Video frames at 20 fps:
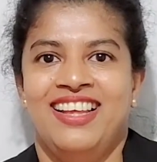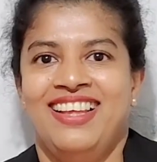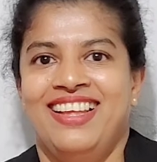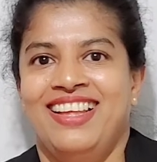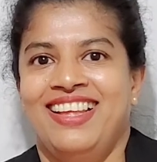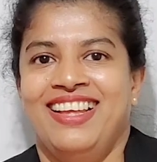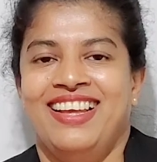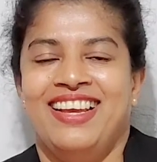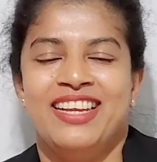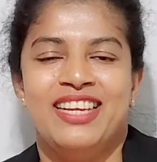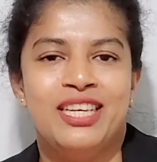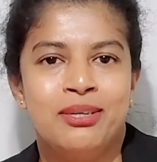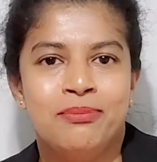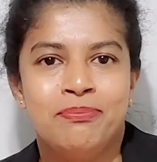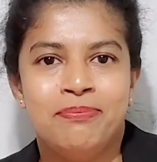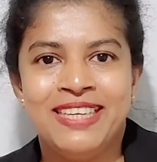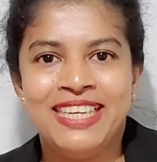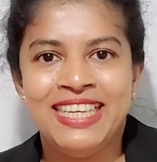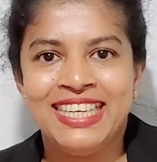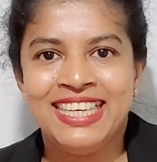I
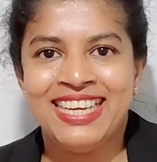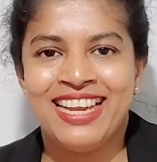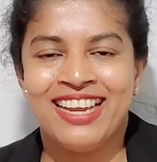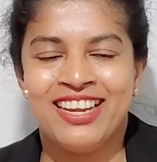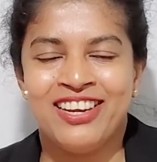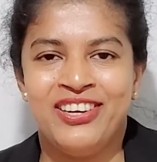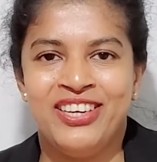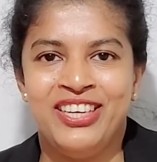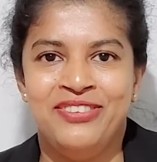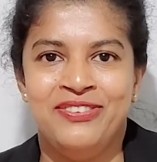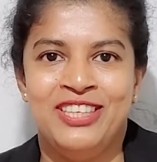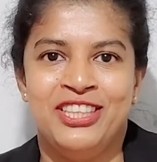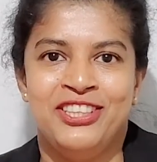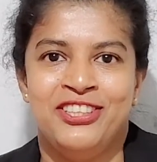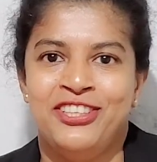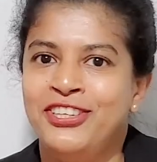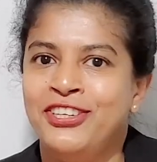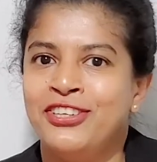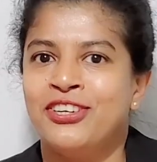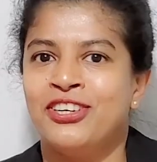completely agree with
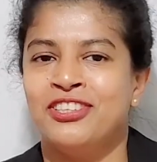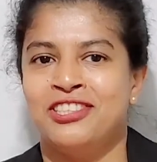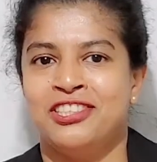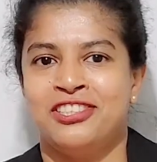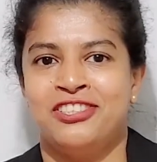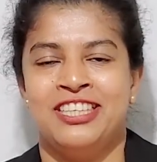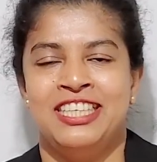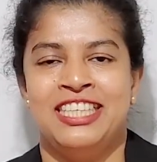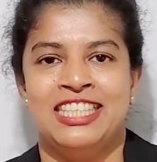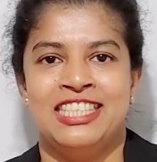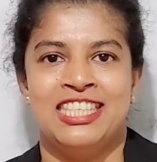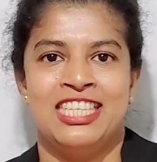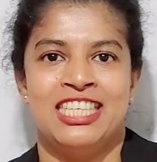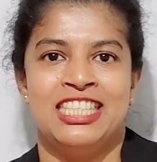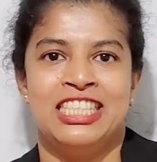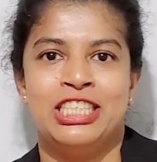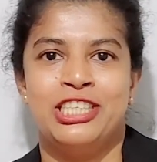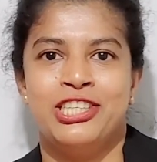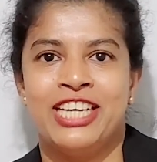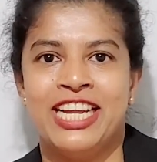you. Australia's done
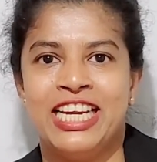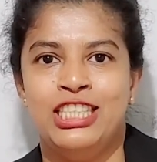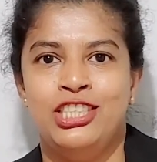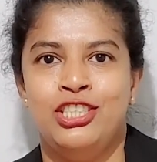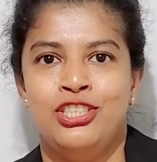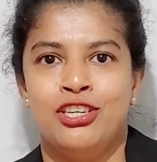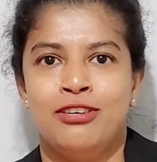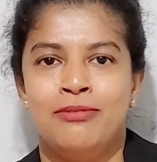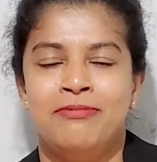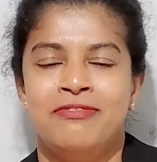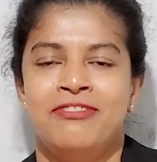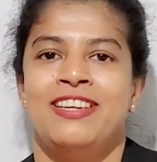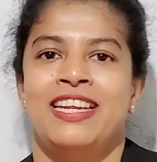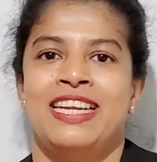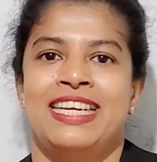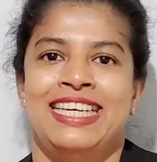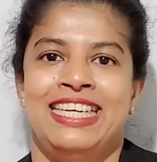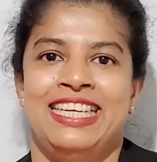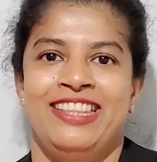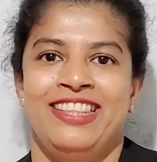a great job
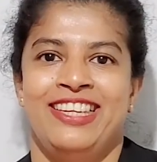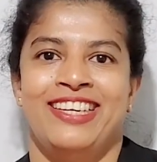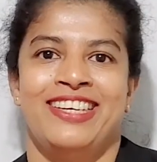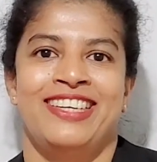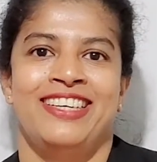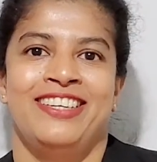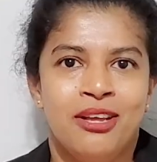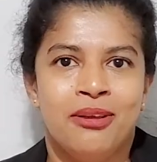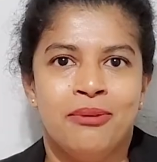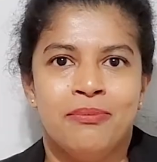flattening the curve.